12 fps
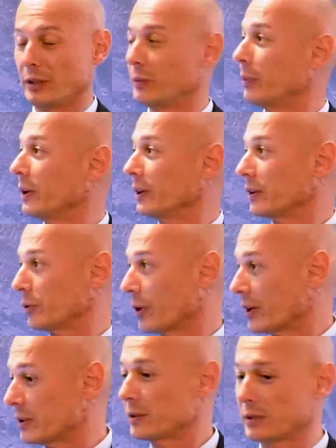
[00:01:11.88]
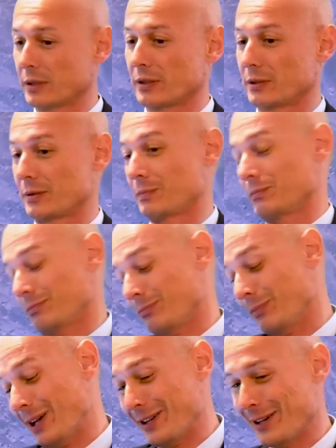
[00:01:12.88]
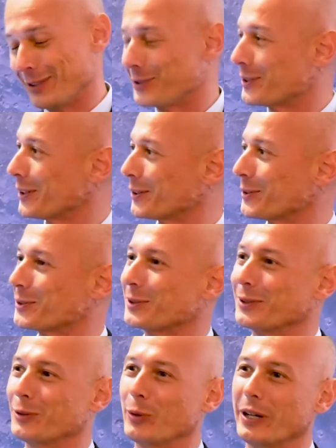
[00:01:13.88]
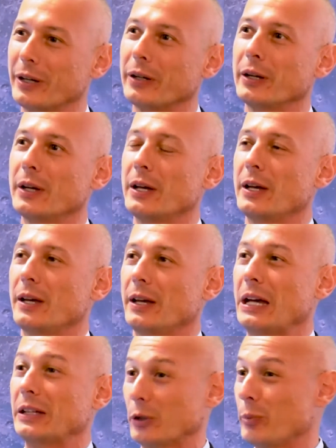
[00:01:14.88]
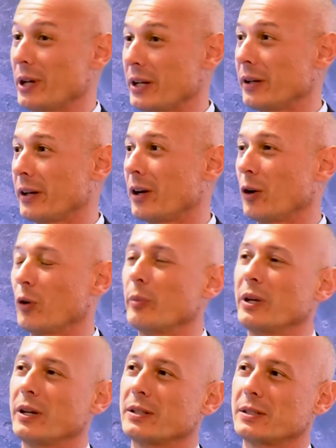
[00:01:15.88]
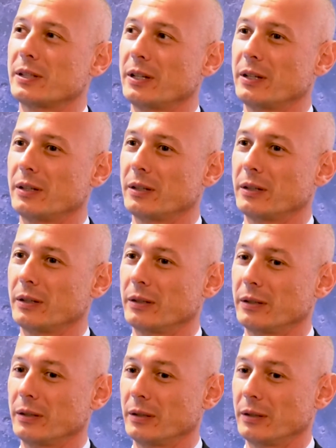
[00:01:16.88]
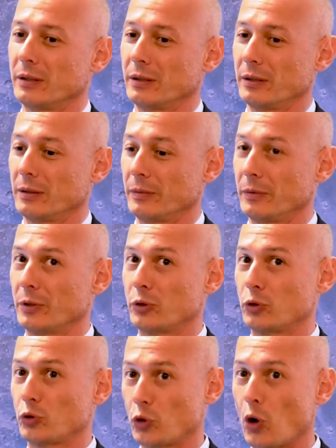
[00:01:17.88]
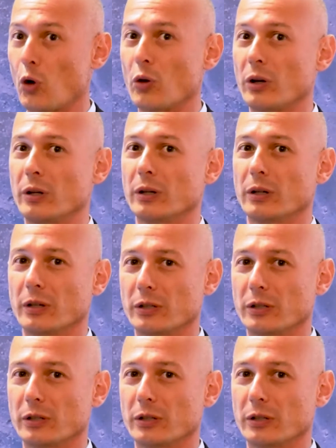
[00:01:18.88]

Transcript: hit by the crisis, as many other sectors were. And the Romanian economy has taken a strong